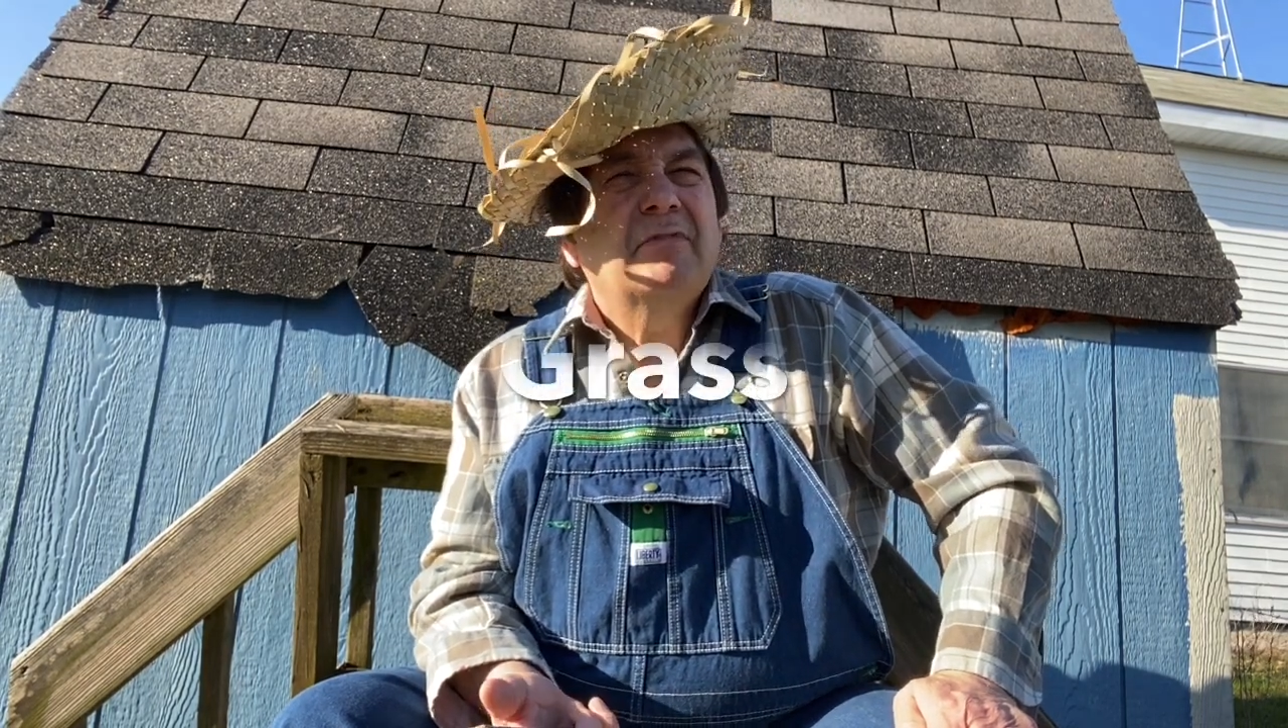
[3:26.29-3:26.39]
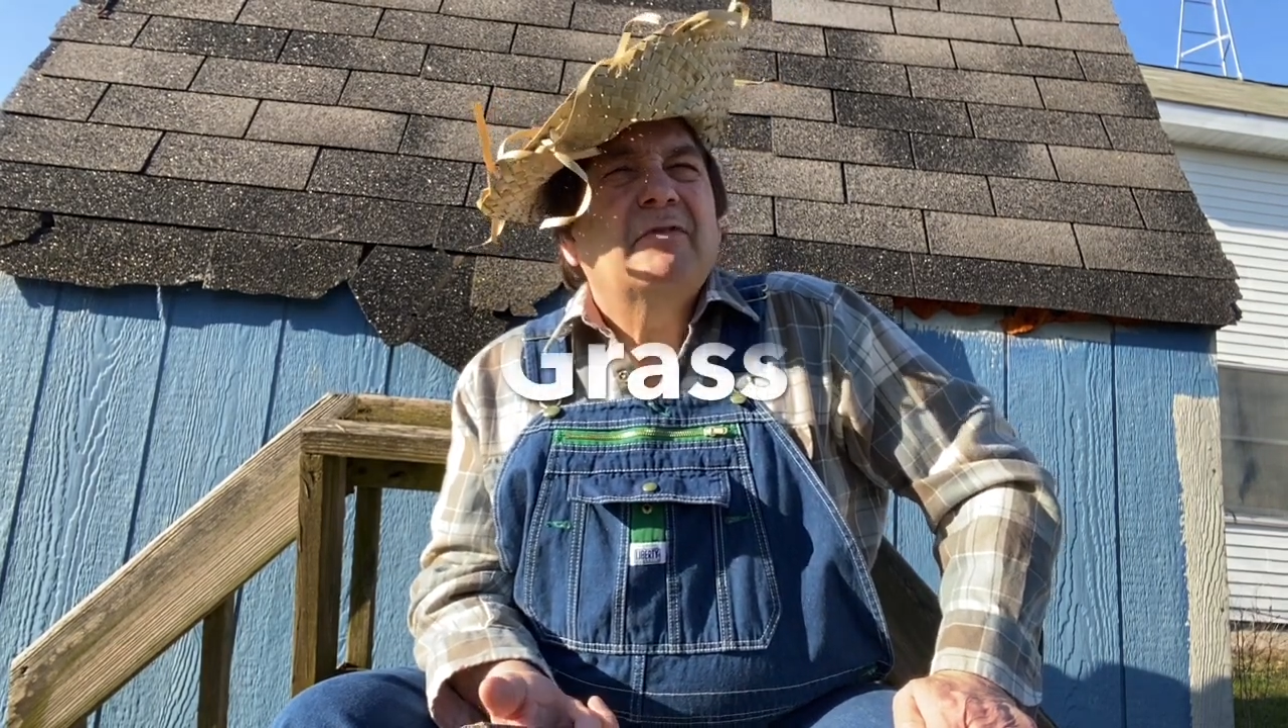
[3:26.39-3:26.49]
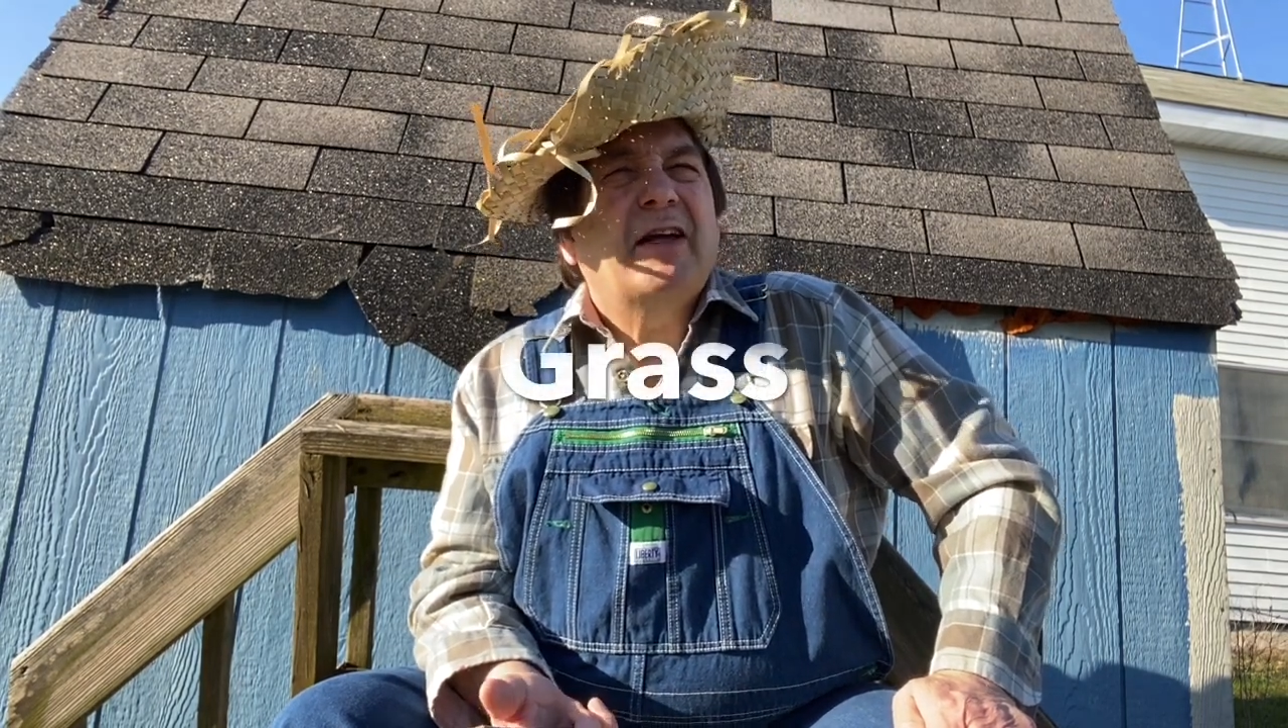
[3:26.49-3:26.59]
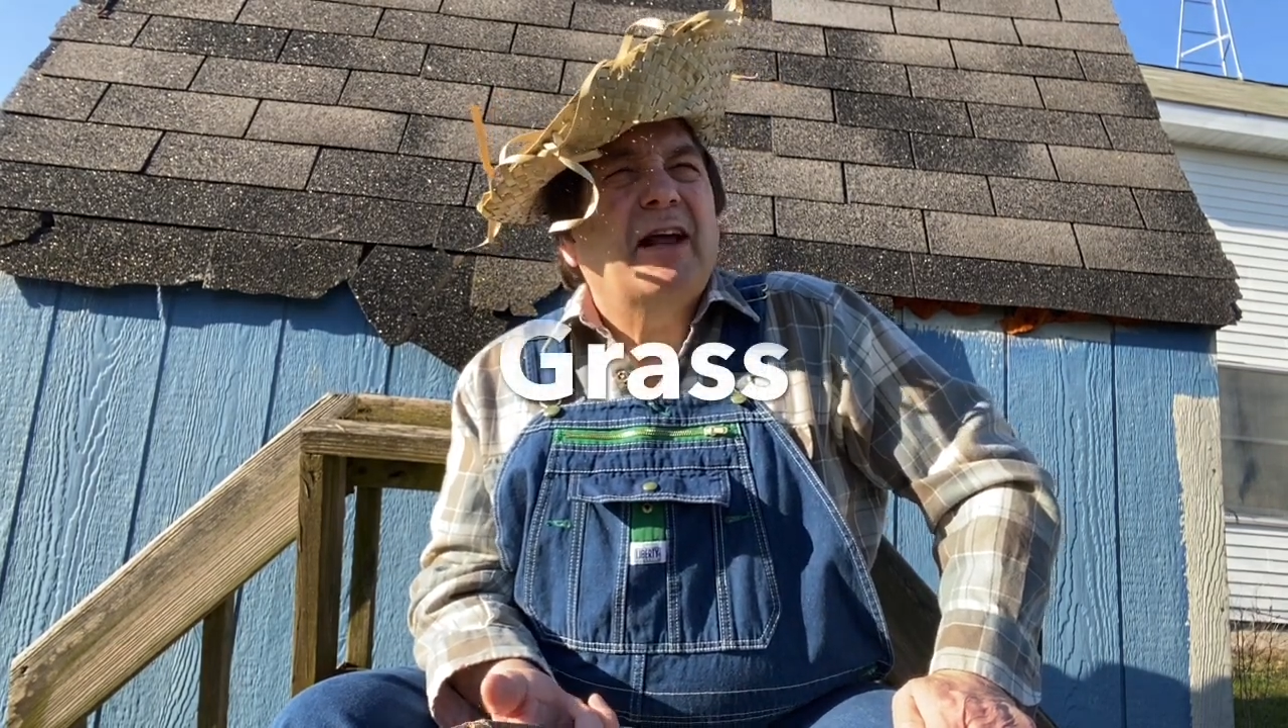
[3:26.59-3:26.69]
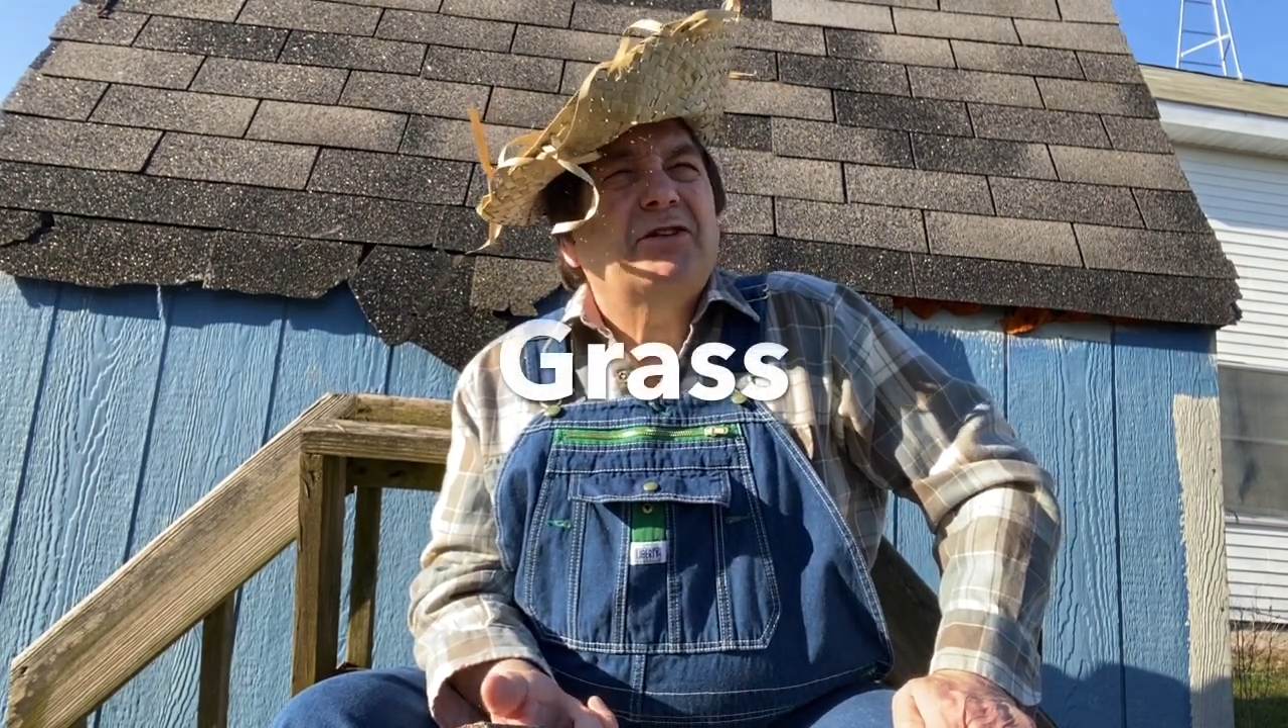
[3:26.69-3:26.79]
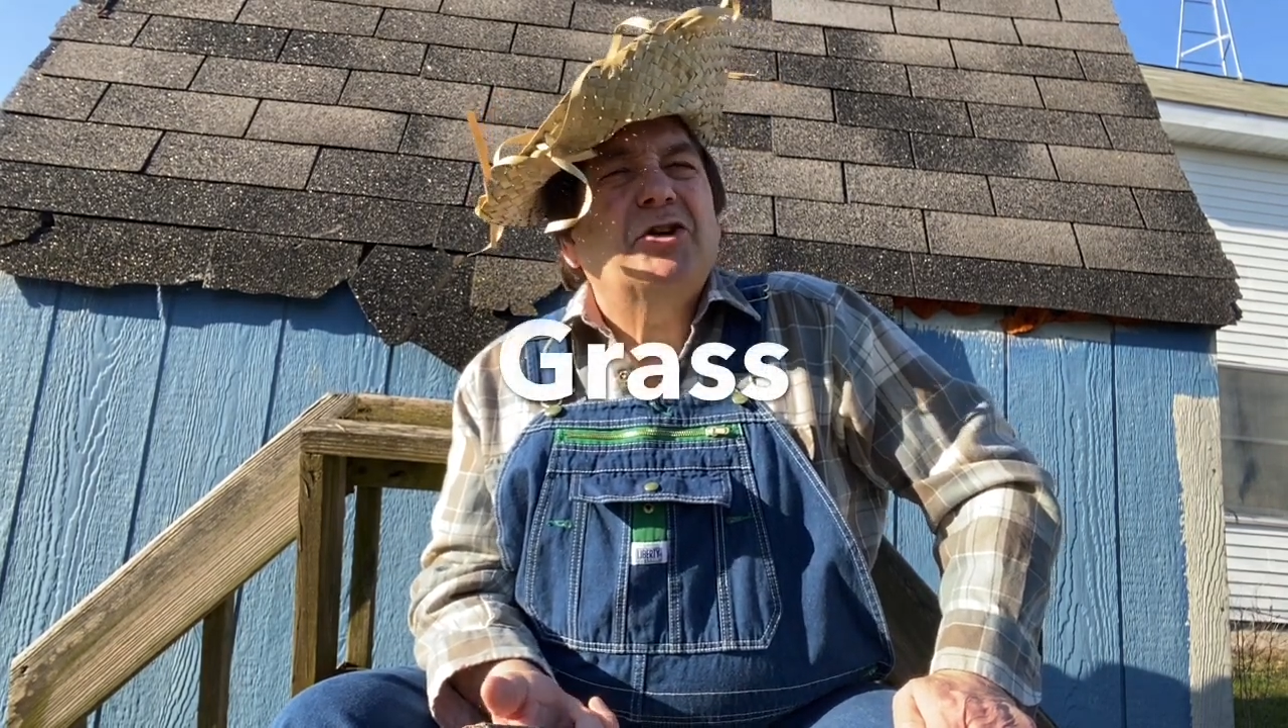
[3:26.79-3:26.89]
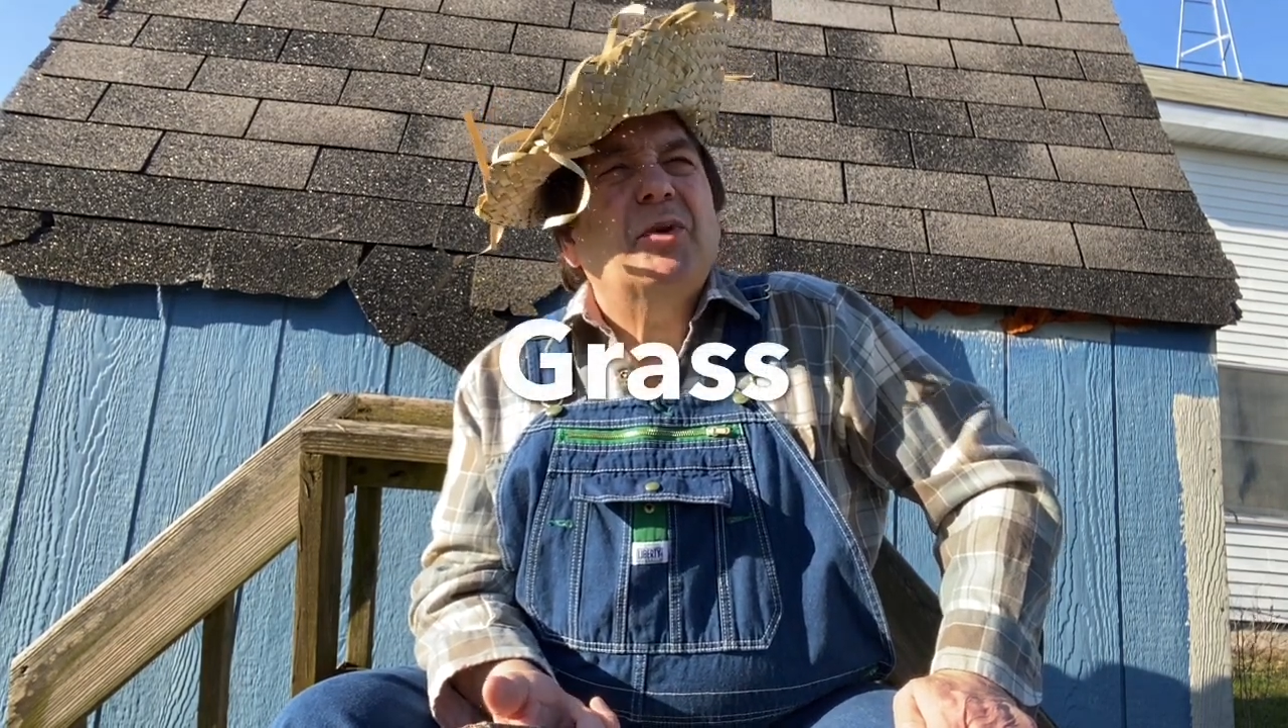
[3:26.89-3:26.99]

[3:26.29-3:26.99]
That has two